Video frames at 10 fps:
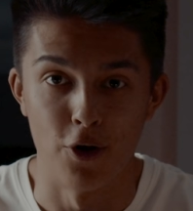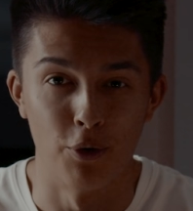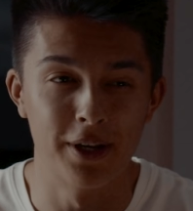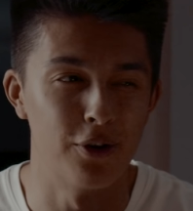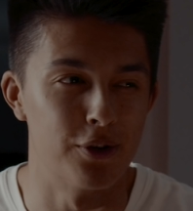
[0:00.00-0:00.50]
I
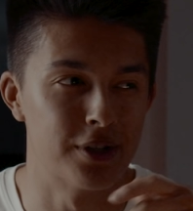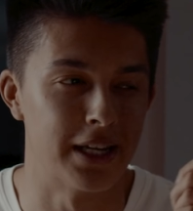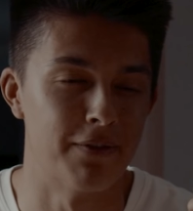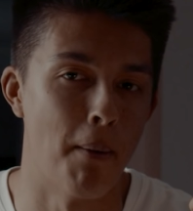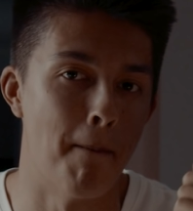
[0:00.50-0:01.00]
normally use
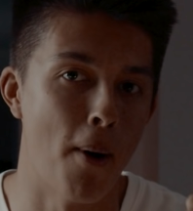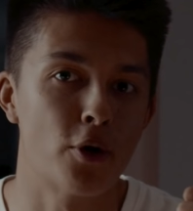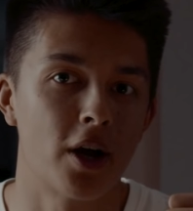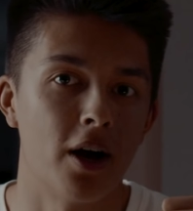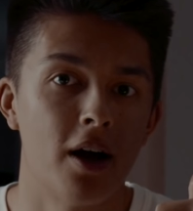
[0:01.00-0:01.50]
either
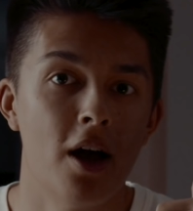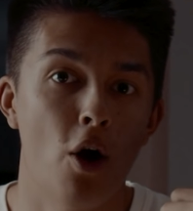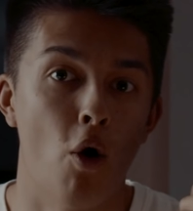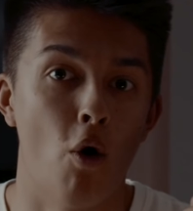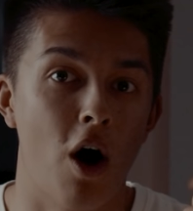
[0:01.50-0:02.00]

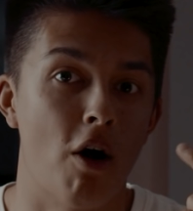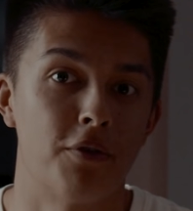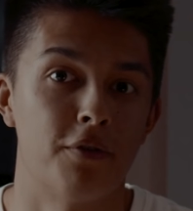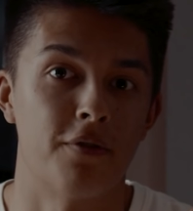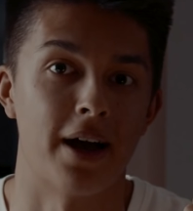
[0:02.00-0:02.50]
Mocha or
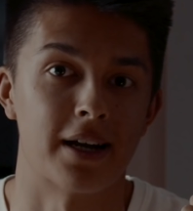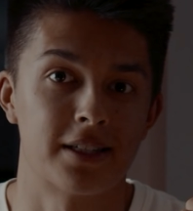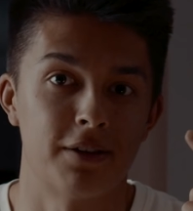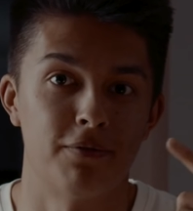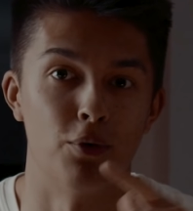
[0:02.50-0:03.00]
After
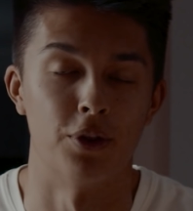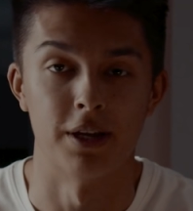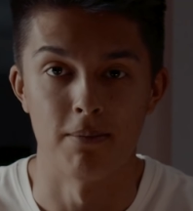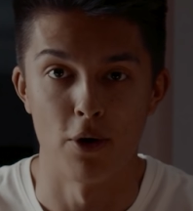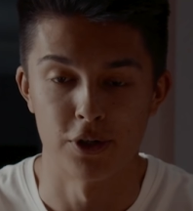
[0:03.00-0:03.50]
Effects for
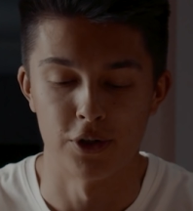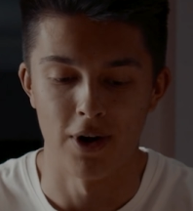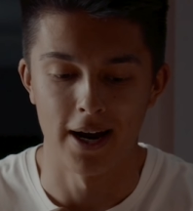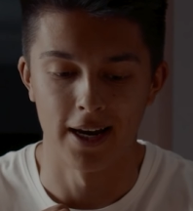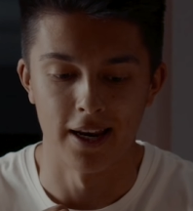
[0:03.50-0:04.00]
the motion
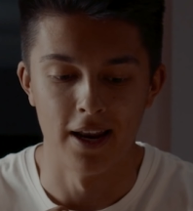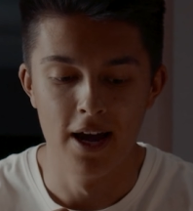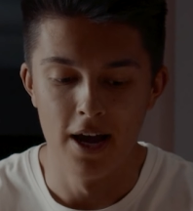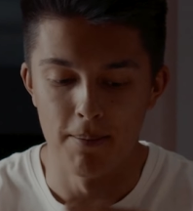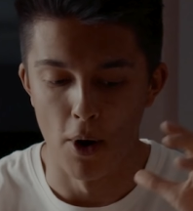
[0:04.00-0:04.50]
tracking.